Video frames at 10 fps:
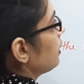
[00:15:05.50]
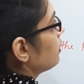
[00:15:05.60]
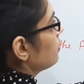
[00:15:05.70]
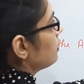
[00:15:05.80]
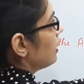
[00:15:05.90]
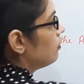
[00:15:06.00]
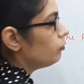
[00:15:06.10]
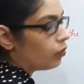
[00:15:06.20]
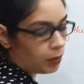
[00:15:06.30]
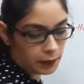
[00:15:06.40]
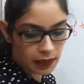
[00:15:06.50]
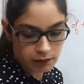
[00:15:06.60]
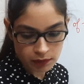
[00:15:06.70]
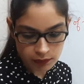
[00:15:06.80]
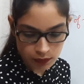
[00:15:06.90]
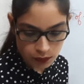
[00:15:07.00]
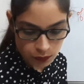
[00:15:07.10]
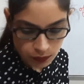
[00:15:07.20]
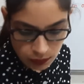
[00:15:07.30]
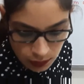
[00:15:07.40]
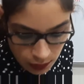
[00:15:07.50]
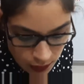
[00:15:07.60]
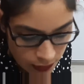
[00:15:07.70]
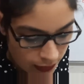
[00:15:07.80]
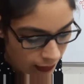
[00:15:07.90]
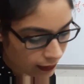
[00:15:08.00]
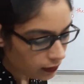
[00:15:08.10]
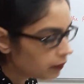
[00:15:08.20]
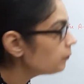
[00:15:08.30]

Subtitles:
Same formula we will use and